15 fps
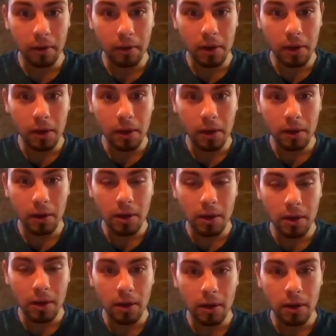Yeah, of course.
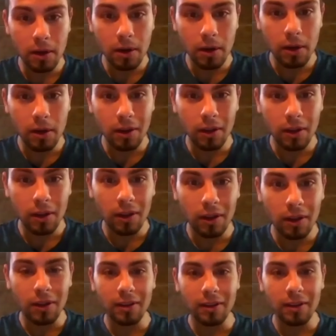
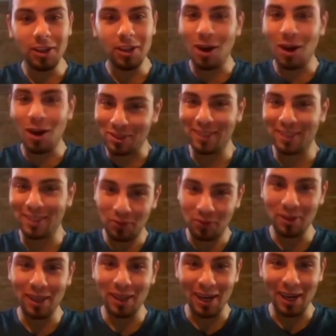You know how successful they
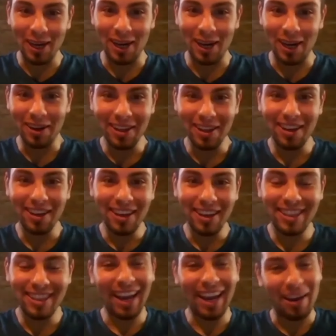are. They
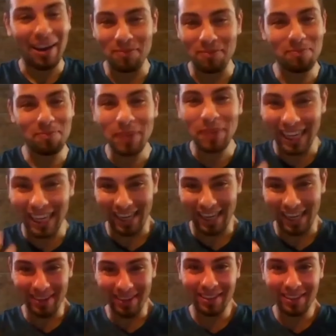have
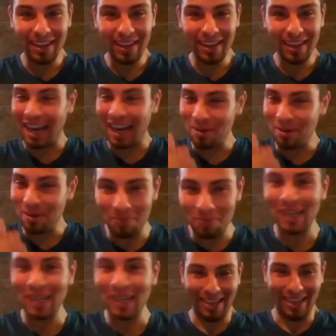billions and
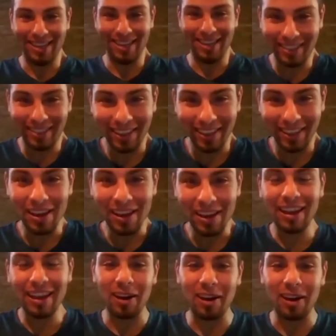billions.
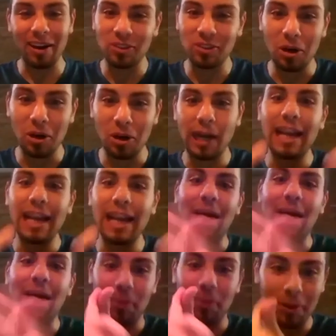They are stronger than
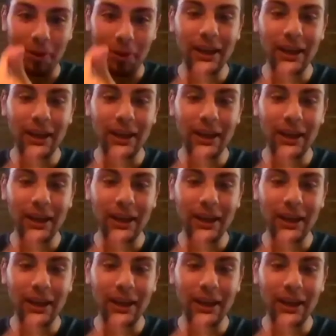Apple.